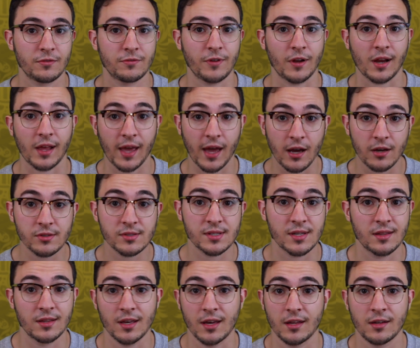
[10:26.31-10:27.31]
Falcao
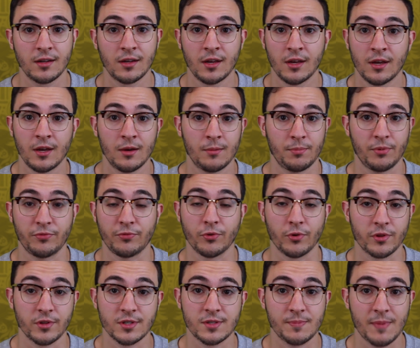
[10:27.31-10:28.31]
said that
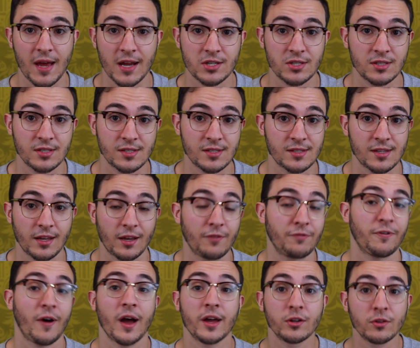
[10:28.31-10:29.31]
before this match, this is like a
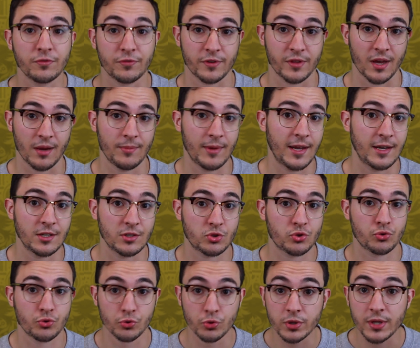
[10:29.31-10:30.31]
final for them, and it
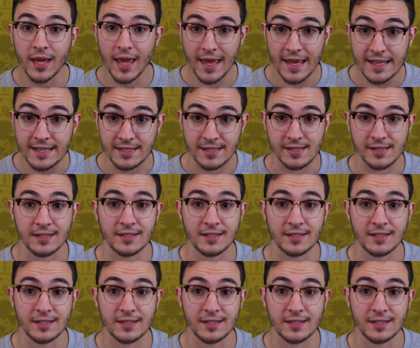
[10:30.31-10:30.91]
truly is.